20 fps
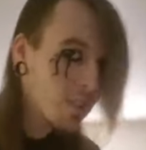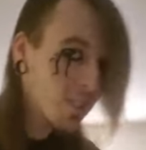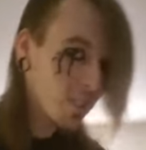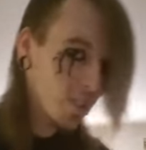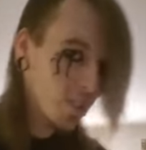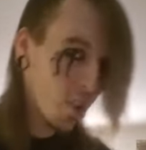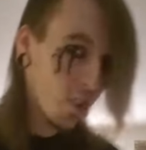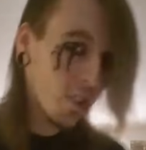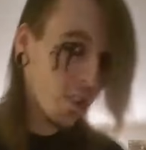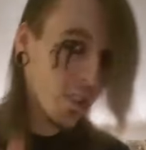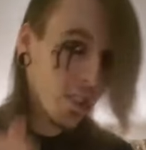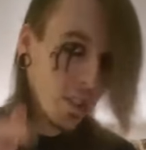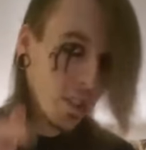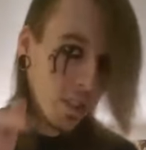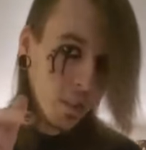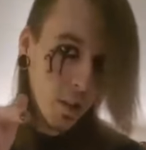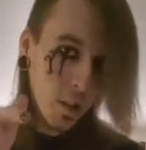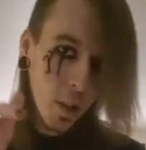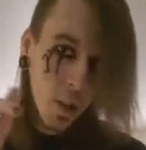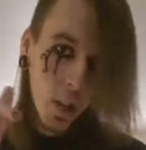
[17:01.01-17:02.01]
as long as
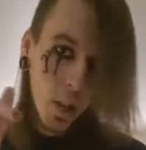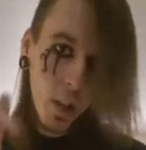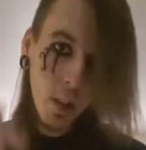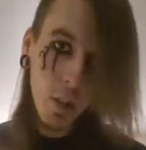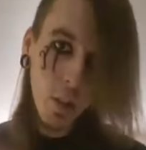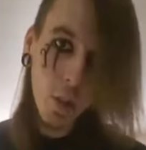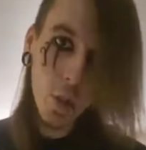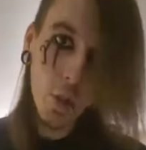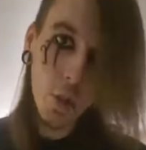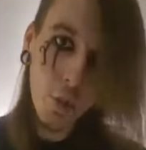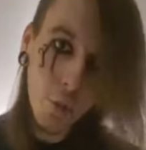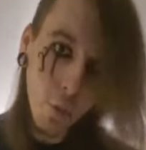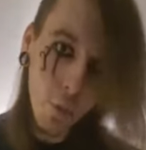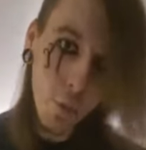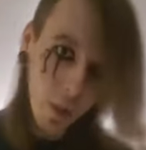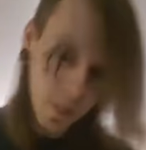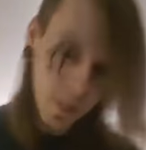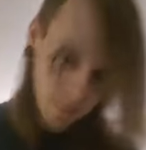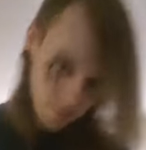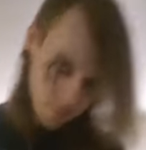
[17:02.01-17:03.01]
it's true to
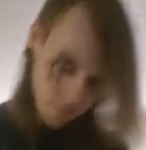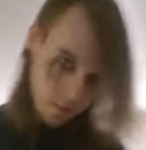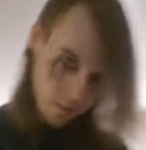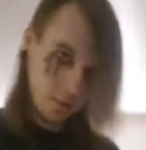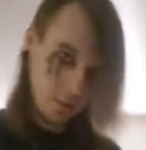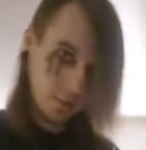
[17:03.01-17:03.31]
us.